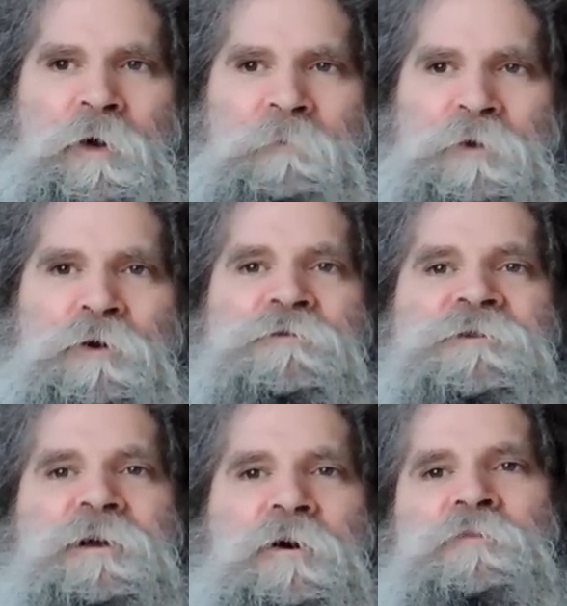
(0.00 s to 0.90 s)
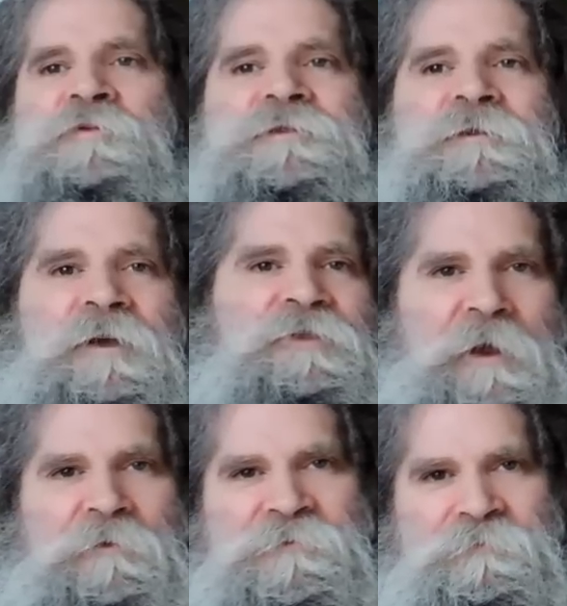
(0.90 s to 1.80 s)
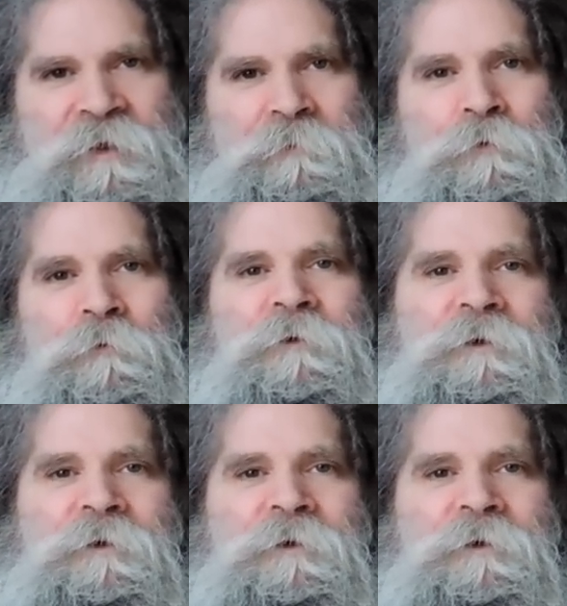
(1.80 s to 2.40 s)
one post helps 1,000 people